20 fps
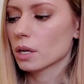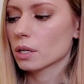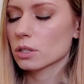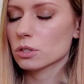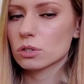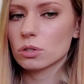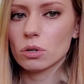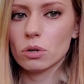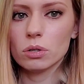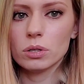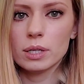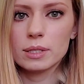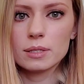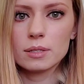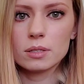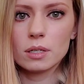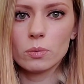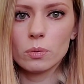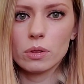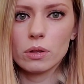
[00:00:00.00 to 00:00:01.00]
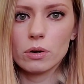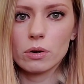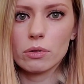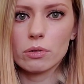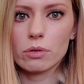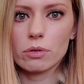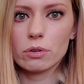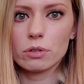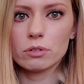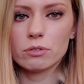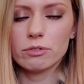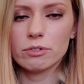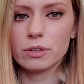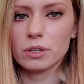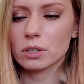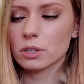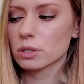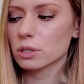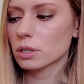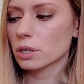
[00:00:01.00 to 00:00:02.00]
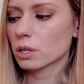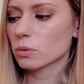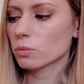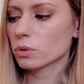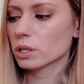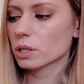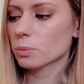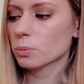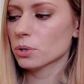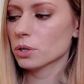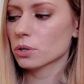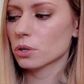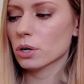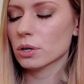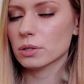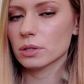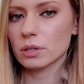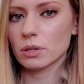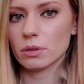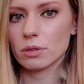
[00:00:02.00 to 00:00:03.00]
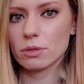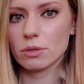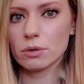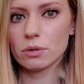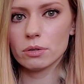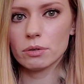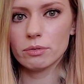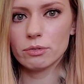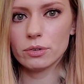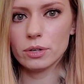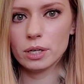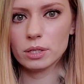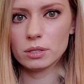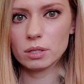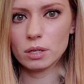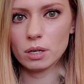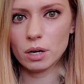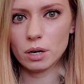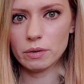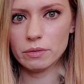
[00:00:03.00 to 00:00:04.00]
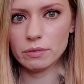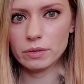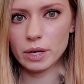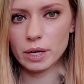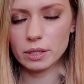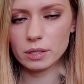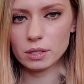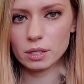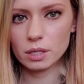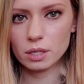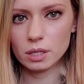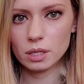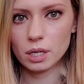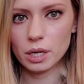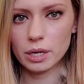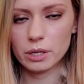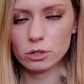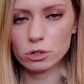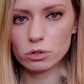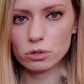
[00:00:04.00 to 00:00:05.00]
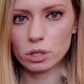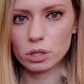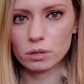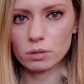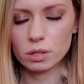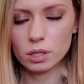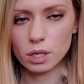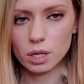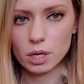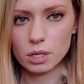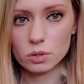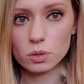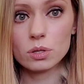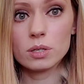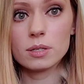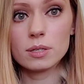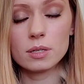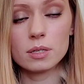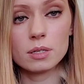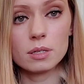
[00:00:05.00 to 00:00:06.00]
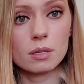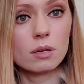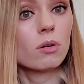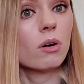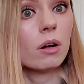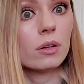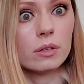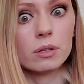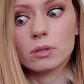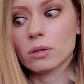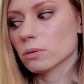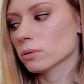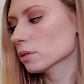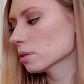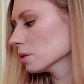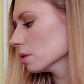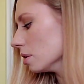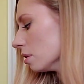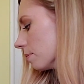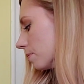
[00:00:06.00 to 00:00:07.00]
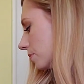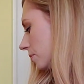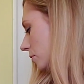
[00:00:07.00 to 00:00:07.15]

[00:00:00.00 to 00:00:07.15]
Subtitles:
So let's start with our 3rd finger, and we're going to put it on the 3rd fret of that A string. So this is called the note C.